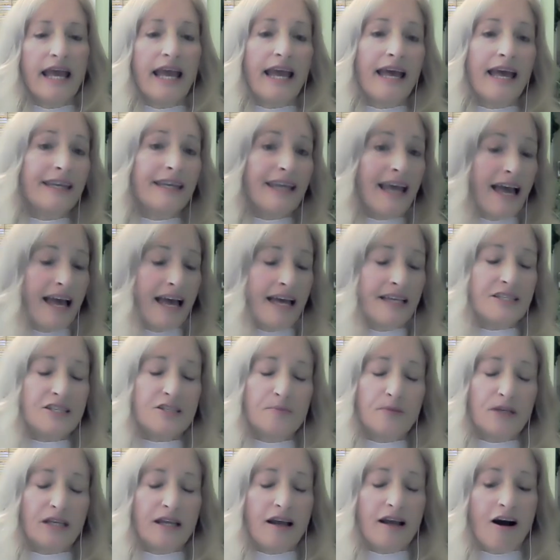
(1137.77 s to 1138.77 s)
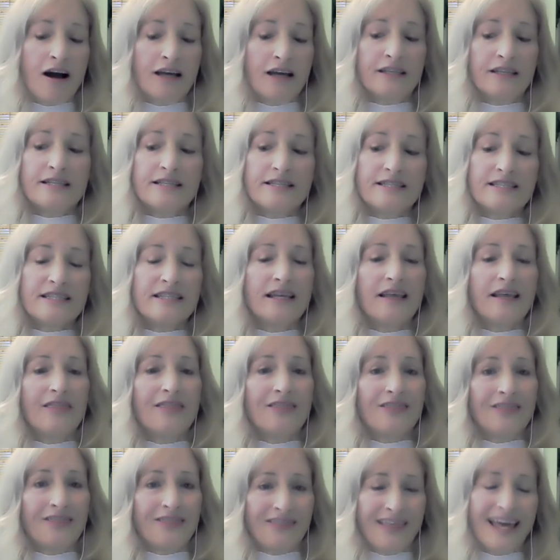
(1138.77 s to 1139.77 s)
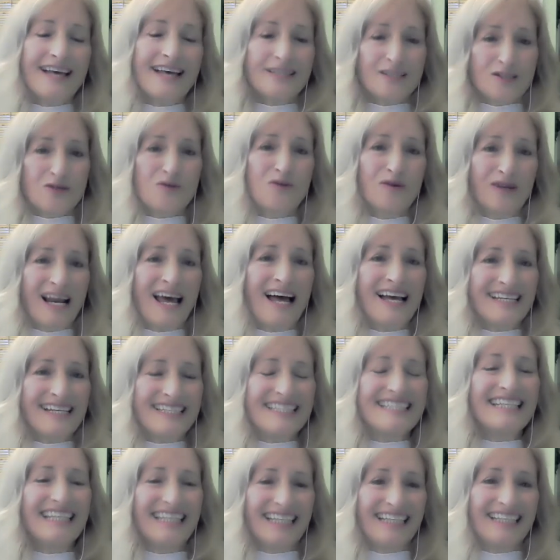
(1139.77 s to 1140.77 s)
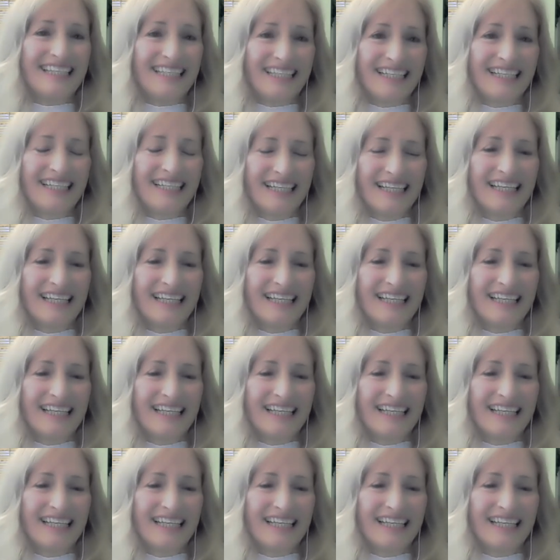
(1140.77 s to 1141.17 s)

And to be honest, that's what I did.